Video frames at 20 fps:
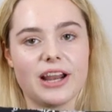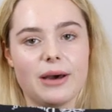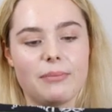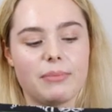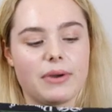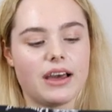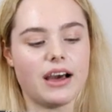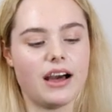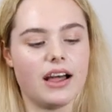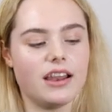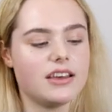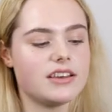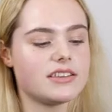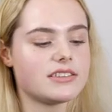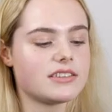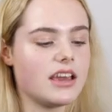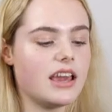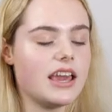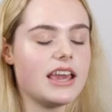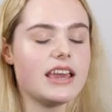Club
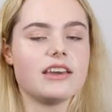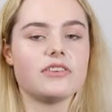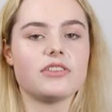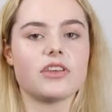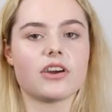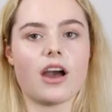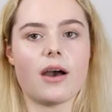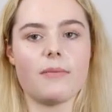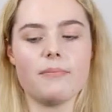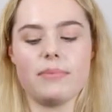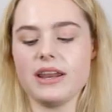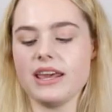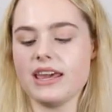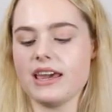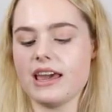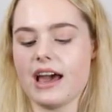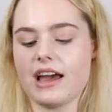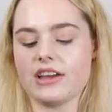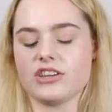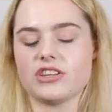colours. The
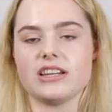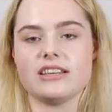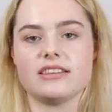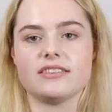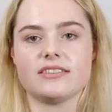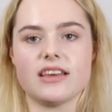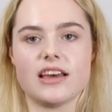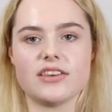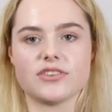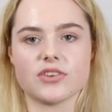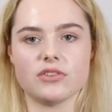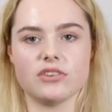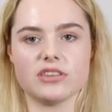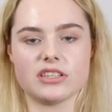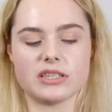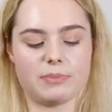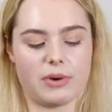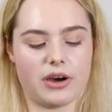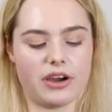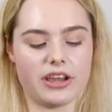company actually says on the
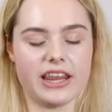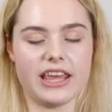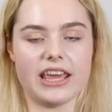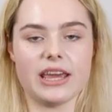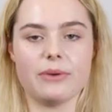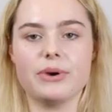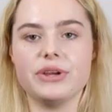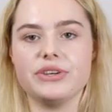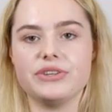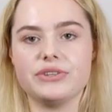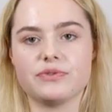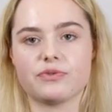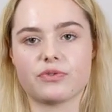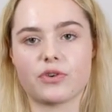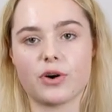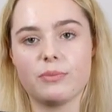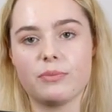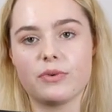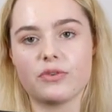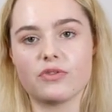spine here, which is
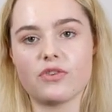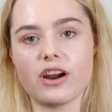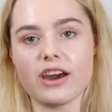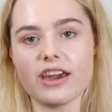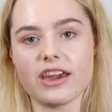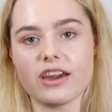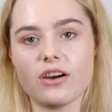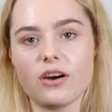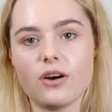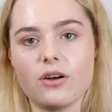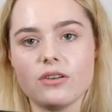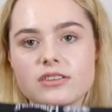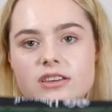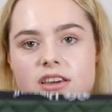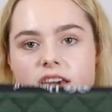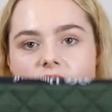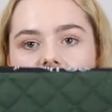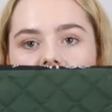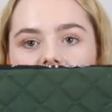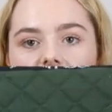from Rheingold,
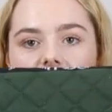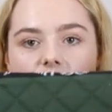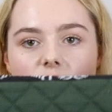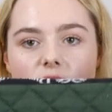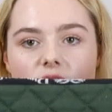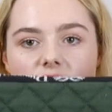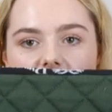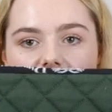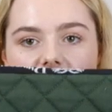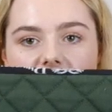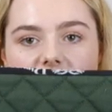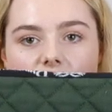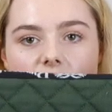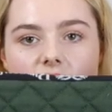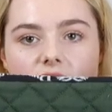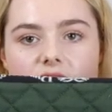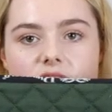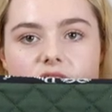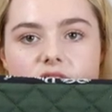and then on the other side